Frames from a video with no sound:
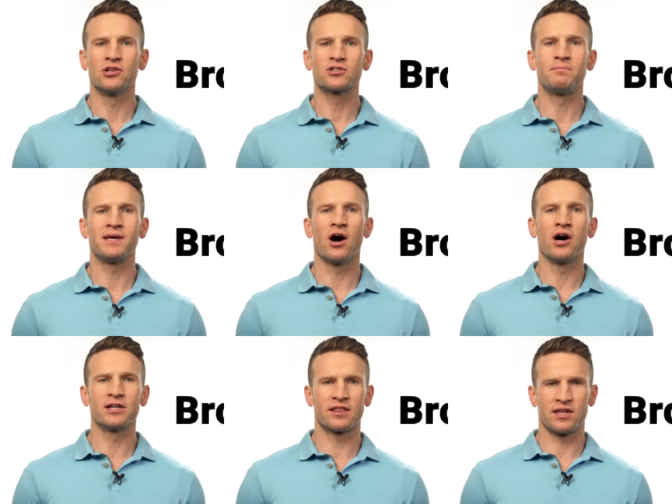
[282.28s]
looked
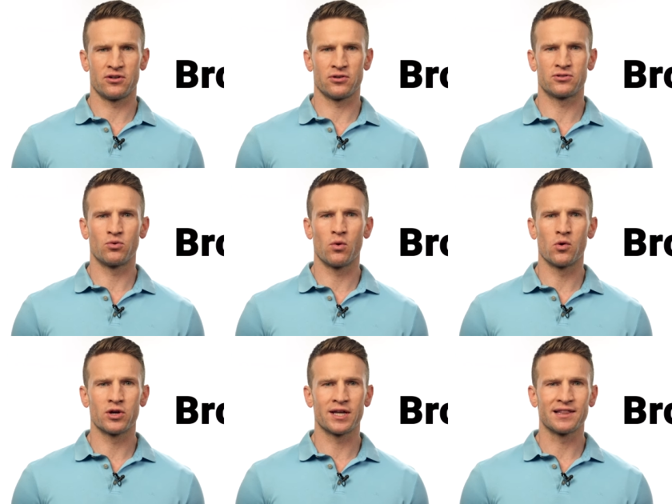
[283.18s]
beyond theater to
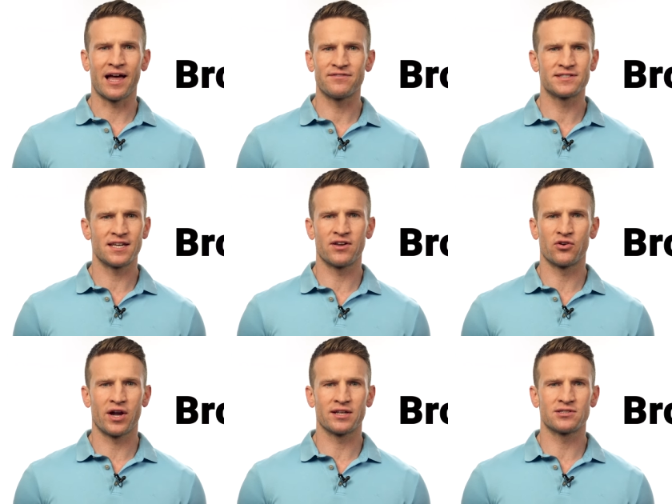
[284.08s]
awarding life-saving
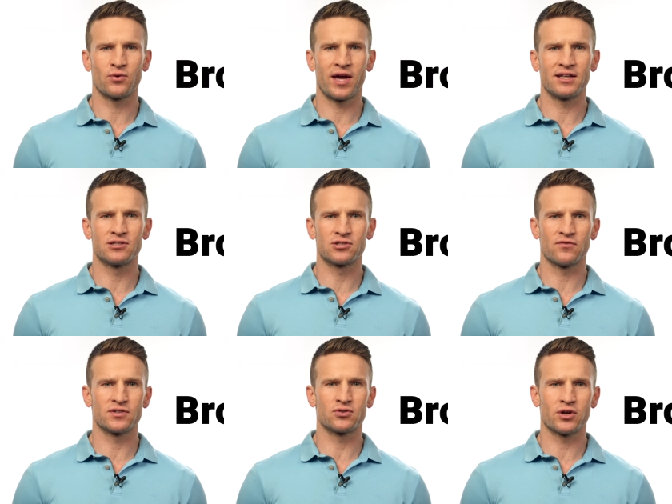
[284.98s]
grants to aid
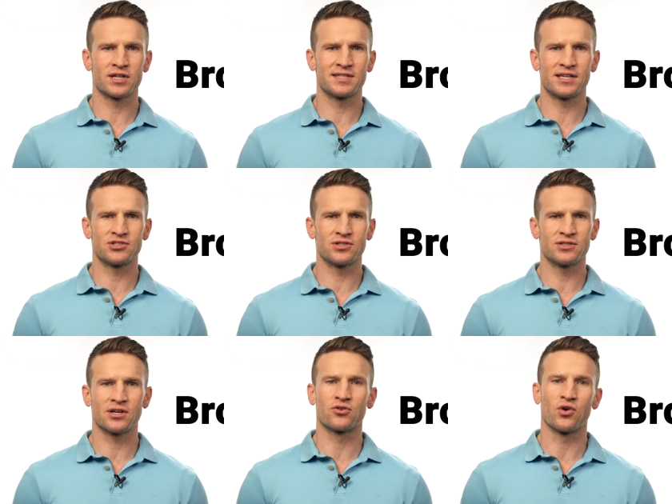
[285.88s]
service
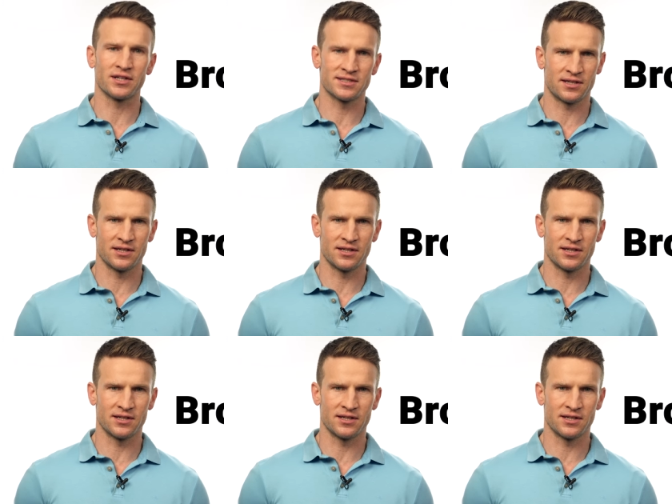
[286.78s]
organizations across the